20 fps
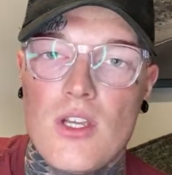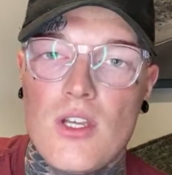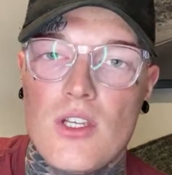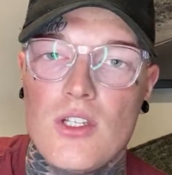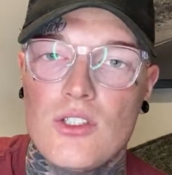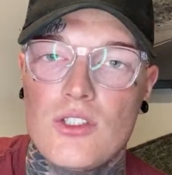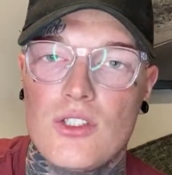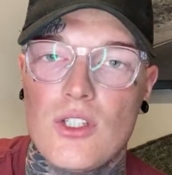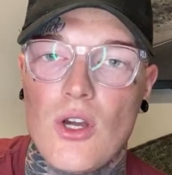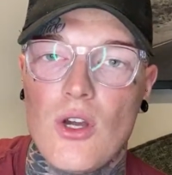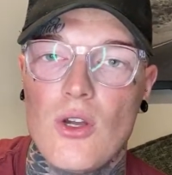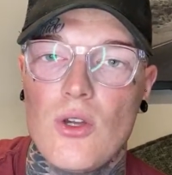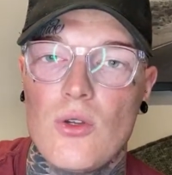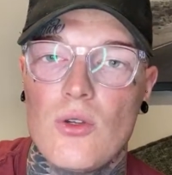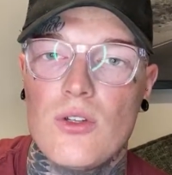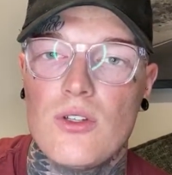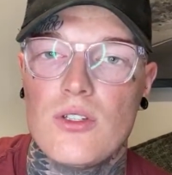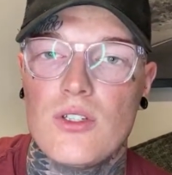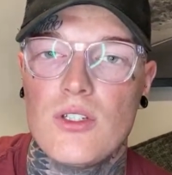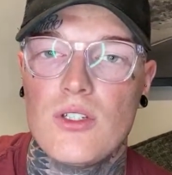So
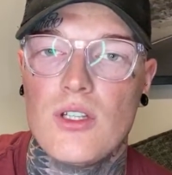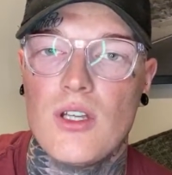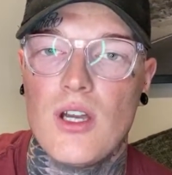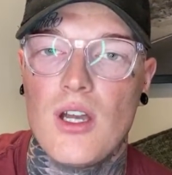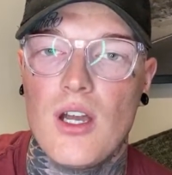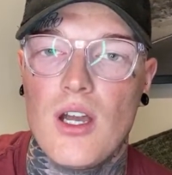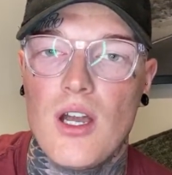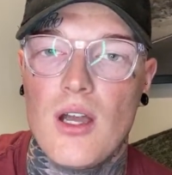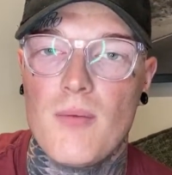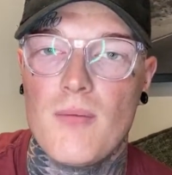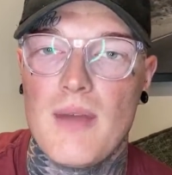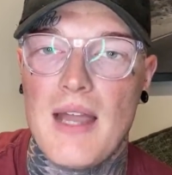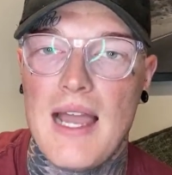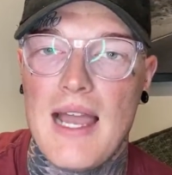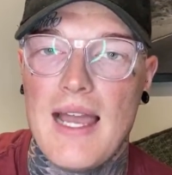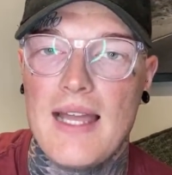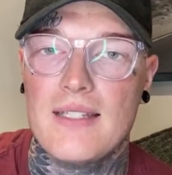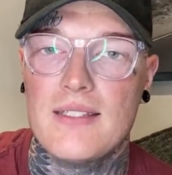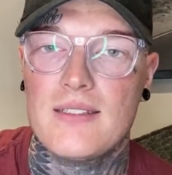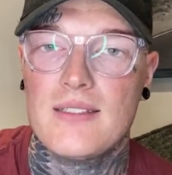
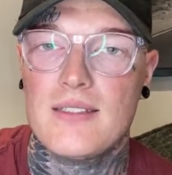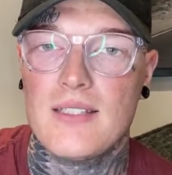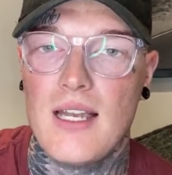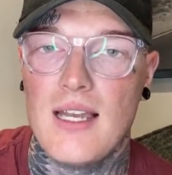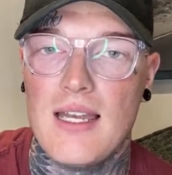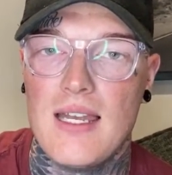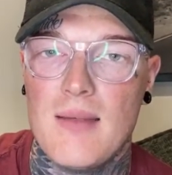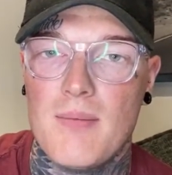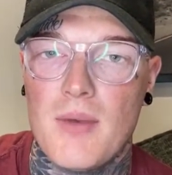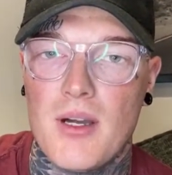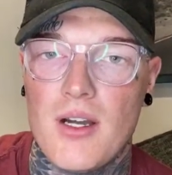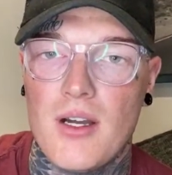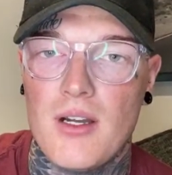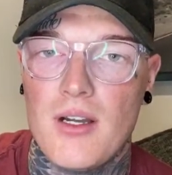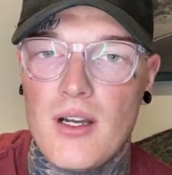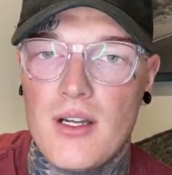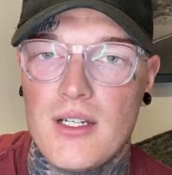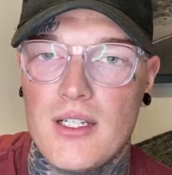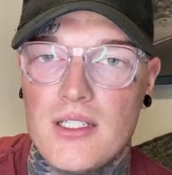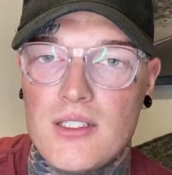ads limmer,
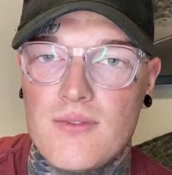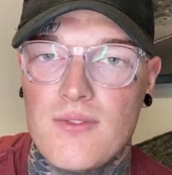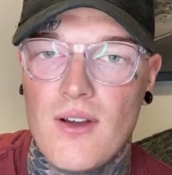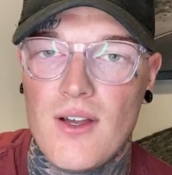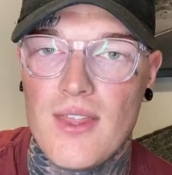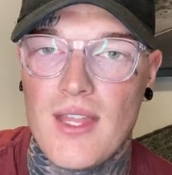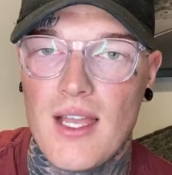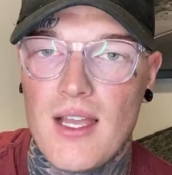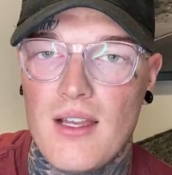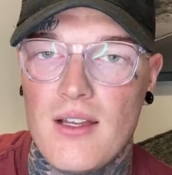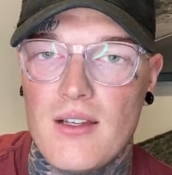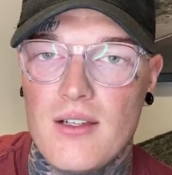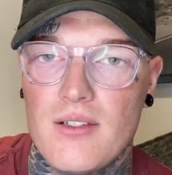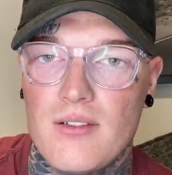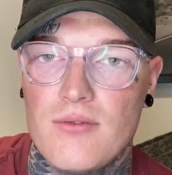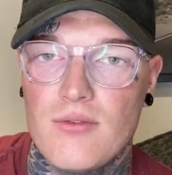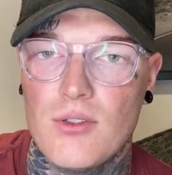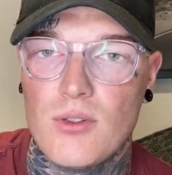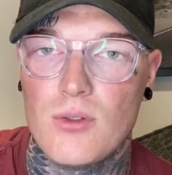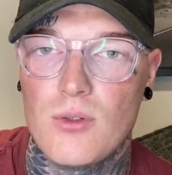I need to find that
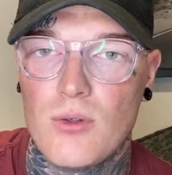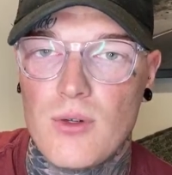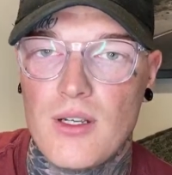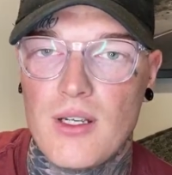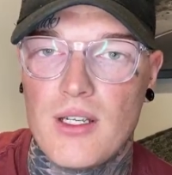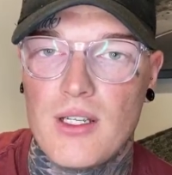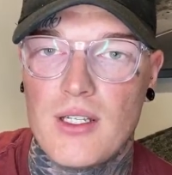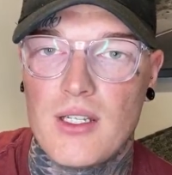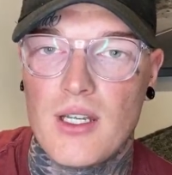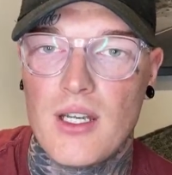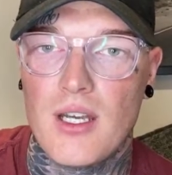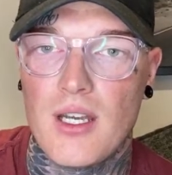real quick.